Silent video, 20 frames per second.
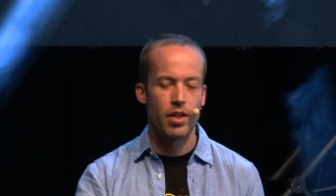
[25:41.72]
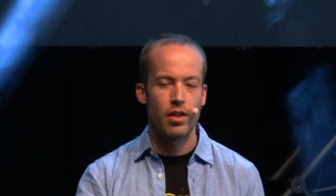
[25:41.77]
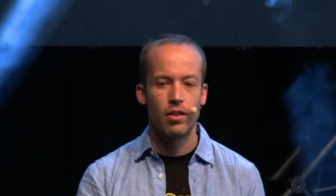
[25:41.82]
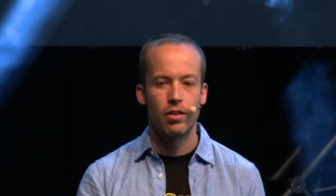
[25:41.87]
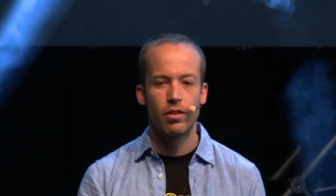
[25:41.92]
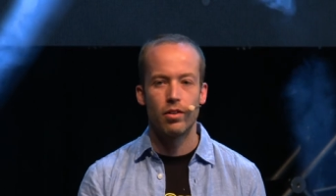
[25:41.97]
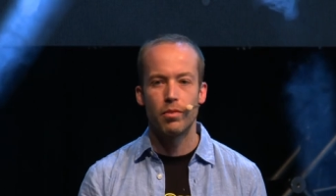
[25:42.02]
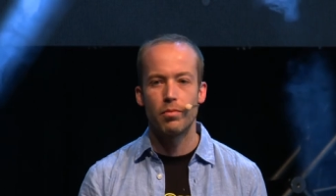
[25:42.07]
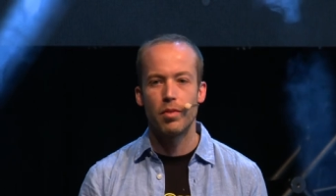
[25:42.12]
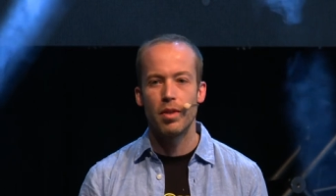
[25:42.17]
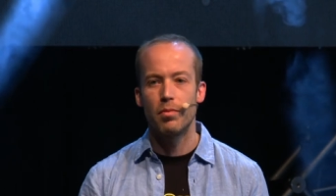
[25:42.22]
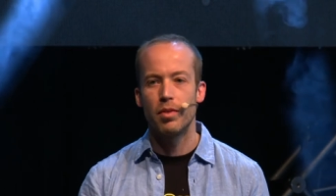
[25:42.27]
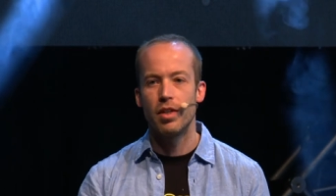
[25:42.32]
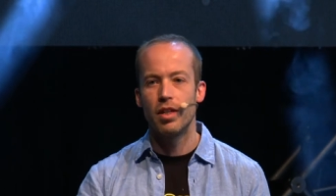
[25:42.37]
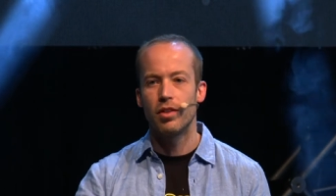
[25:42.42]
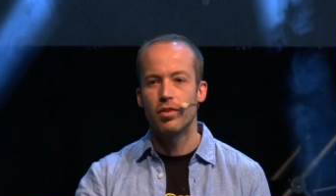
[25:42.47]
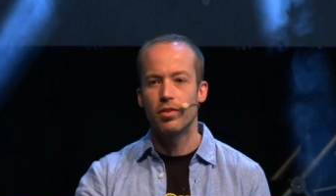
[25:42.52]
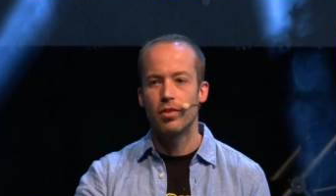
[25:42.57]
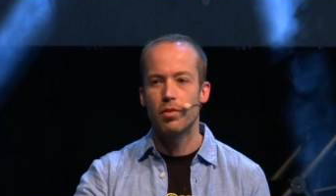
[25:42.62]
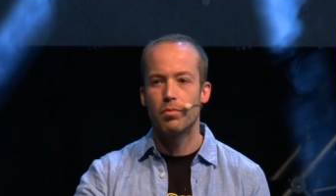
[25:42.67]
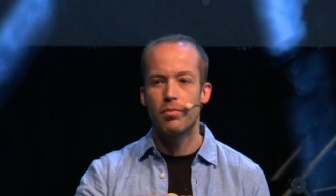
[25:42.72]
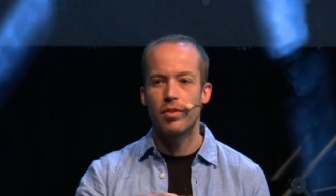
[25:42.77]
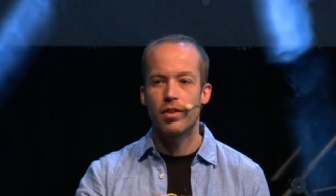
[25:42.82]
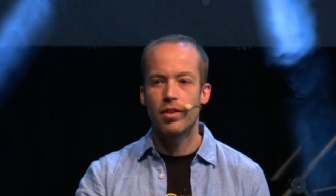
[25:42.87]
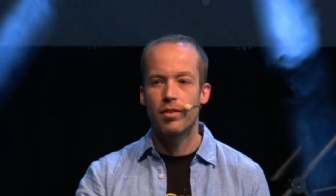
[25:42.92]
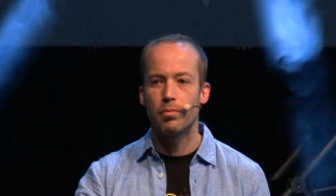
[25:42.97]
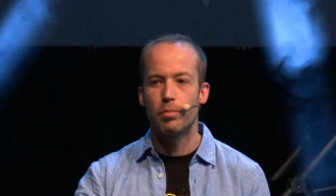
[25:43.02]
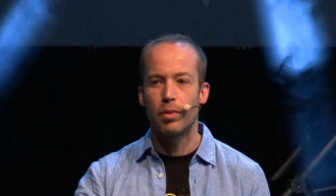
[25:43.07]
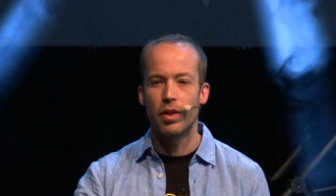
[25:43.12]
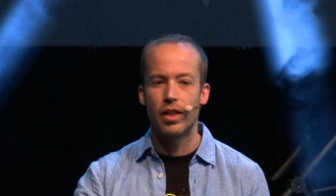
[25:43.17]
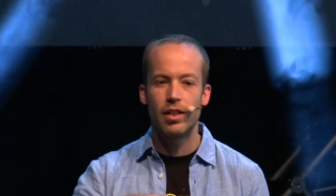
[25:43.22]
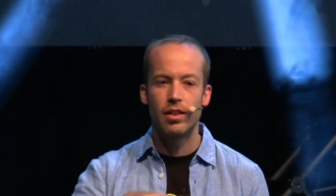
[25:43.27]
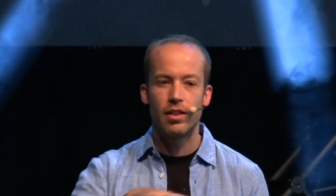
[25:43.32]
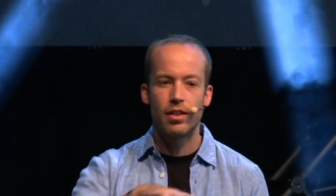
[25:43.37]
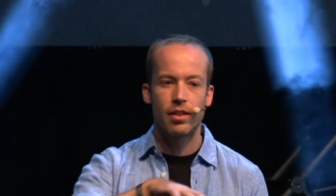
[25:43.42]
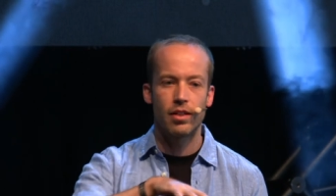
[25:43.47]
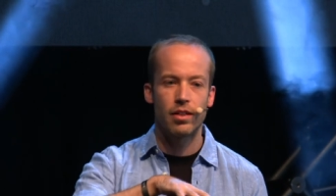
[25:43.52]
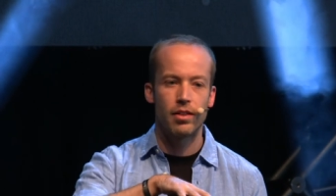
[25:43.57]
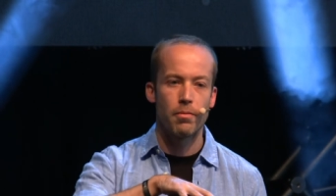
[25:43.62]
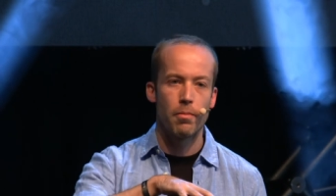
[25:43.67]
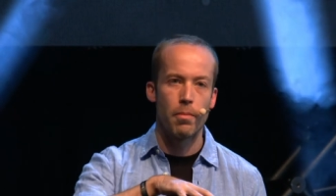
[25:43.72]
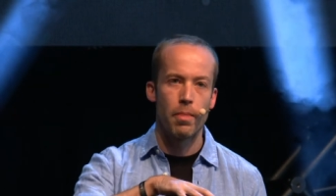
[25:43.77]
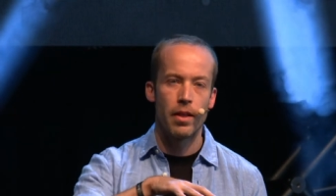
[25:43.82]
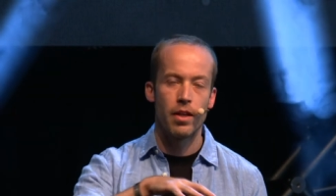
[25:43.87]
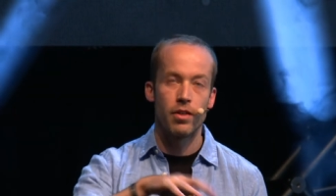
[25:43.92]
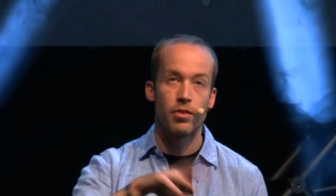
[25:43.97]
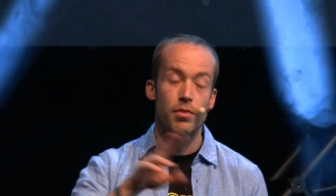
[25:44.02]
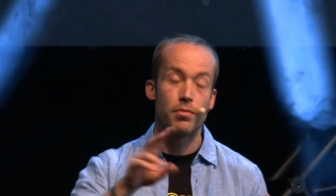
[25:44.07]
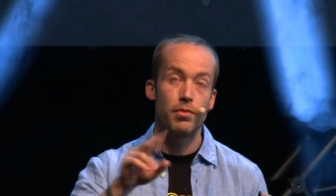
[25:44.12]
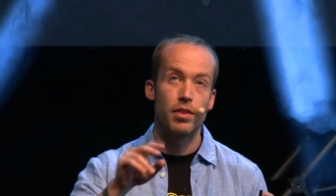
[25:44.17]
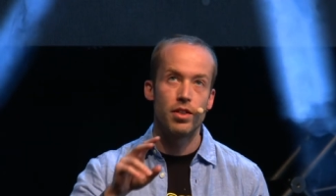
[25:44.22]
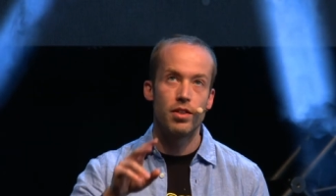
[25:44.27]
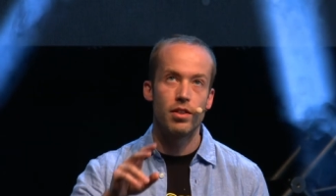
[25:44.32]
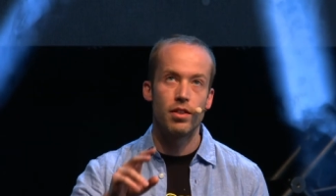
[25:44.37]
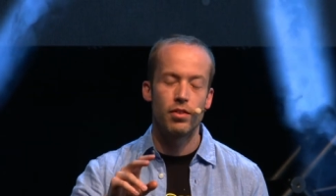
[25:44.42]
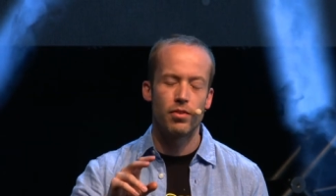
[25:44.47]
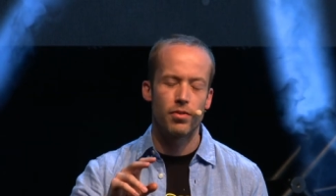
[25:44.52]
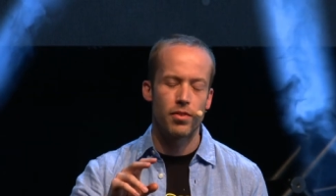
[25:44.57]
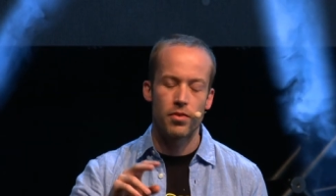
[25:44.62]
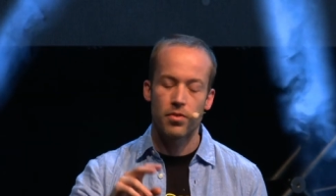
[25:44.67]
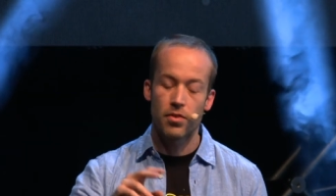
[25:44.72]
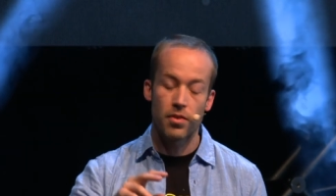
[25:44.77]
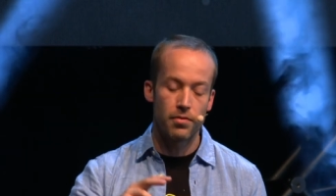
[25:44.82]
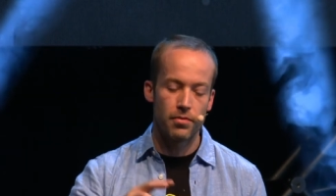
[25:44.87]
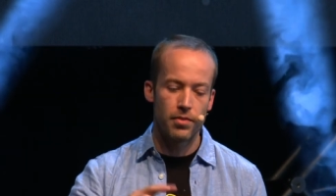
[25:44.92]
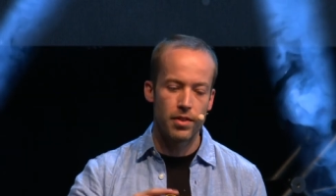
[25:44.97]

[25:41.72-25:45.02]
or maybe some print, some